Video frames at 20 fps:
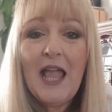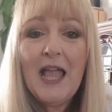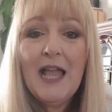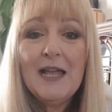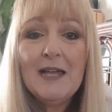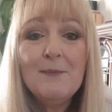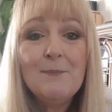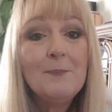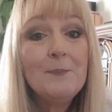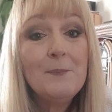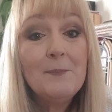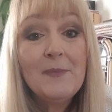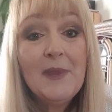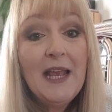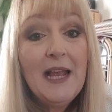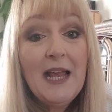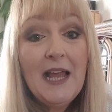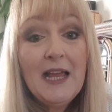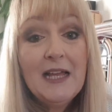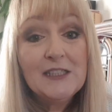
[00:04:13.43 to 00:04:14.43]
Um,
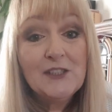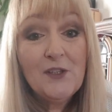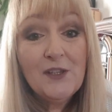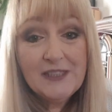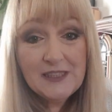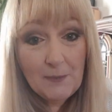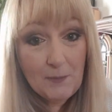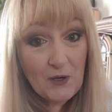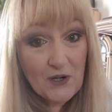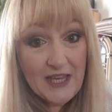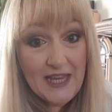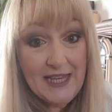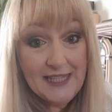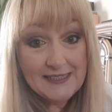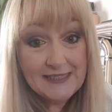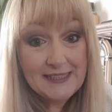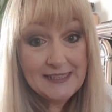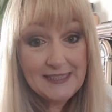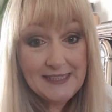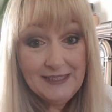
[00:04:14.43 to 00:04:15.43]
so that's about
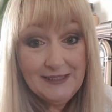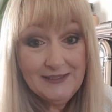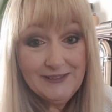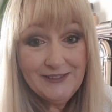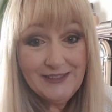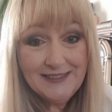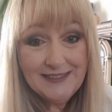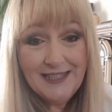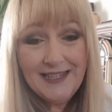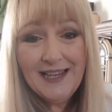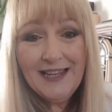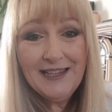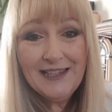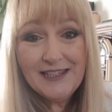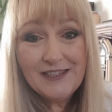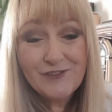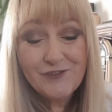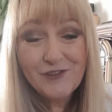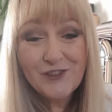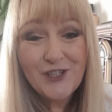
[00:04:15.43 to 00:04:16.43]
it. Just a little
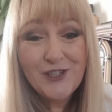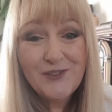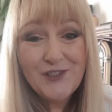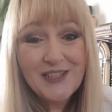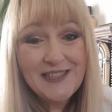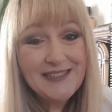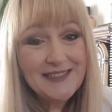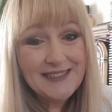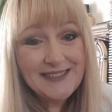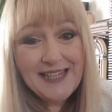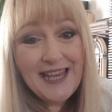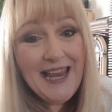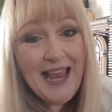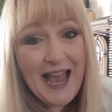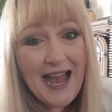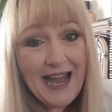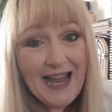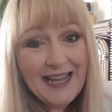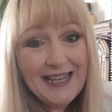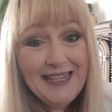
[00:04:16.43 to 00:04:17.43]
intro just to say
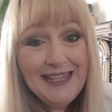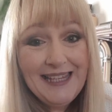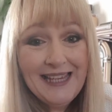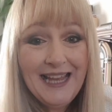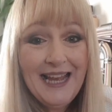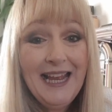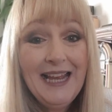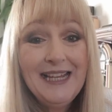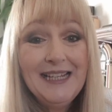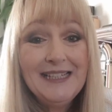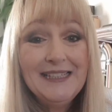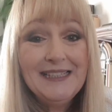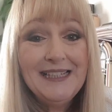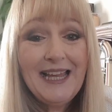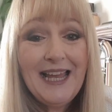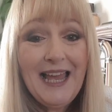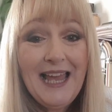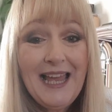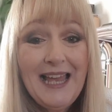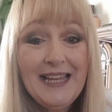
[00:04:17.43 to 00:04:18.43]
hi
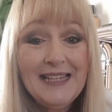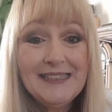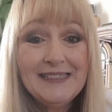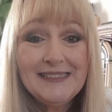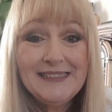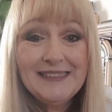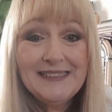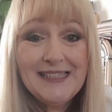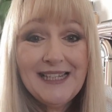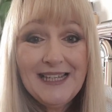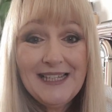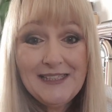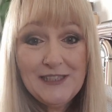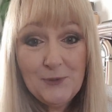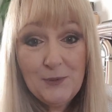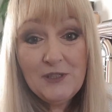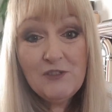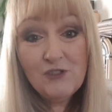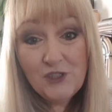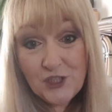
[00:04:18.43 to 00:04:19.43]
and uh,
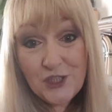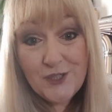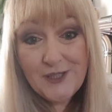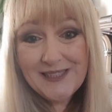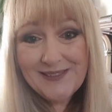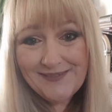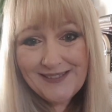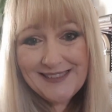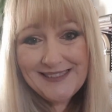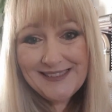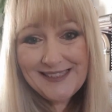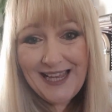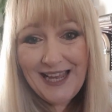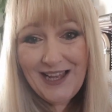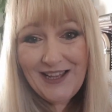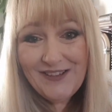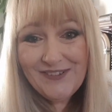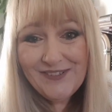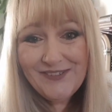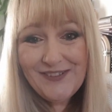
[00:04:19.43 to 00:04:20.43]
to introduce
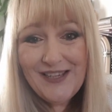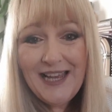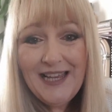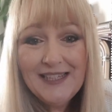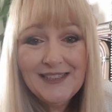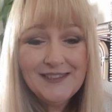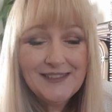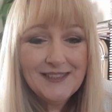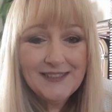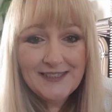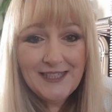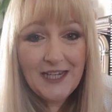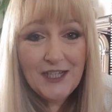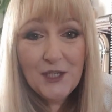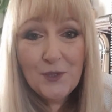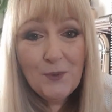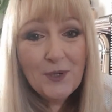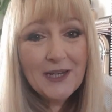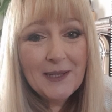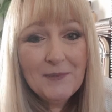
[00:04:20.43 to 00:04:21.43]
myself and to tell
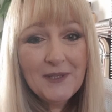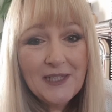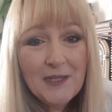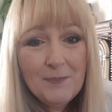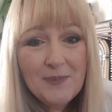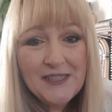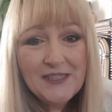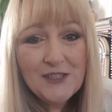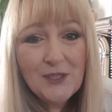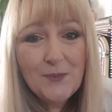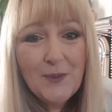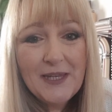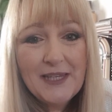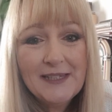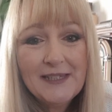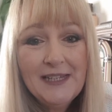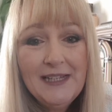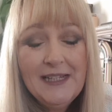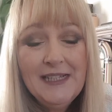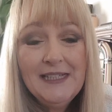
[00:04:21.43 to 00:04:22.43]
you what I'm going to be
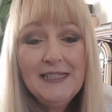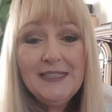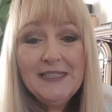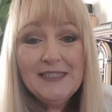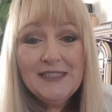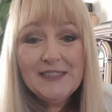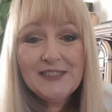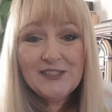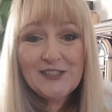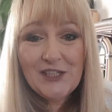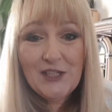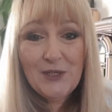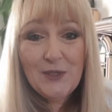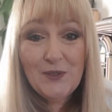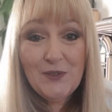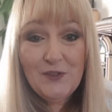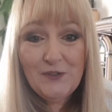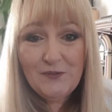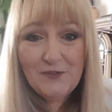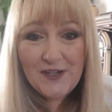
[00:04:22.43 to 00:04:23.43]
doing.
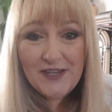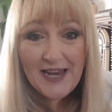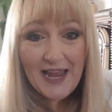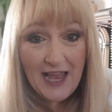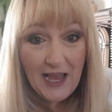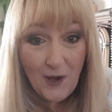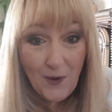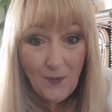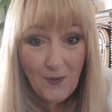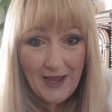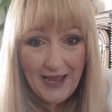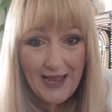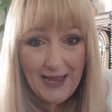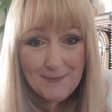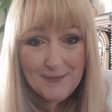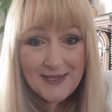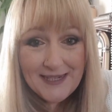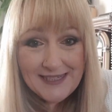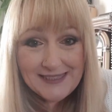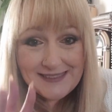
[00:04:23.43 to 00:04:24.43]
So for now,
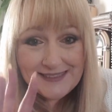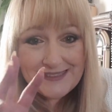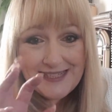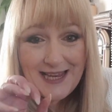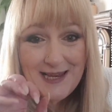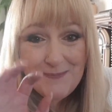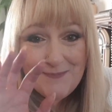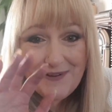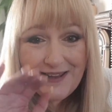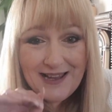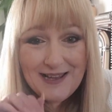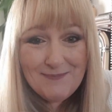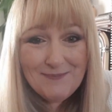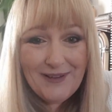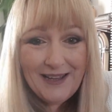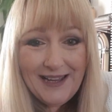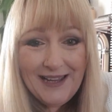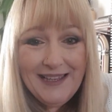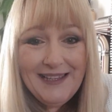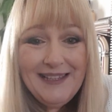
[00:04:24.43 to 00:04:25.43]
I'm going to say
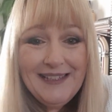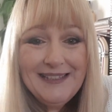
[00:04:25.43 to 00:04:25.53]
bye-bye.